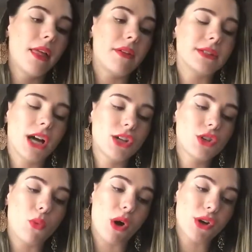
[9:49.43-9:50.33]
The
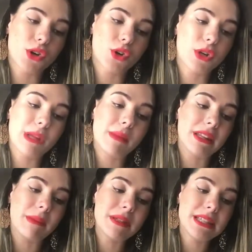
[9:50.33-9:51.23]
Tatcha Water Cream
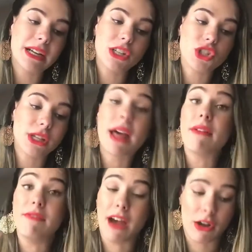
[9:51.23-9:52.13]
Limited Edition
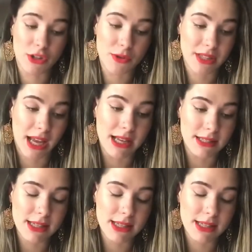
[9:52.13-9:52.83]
Value Size.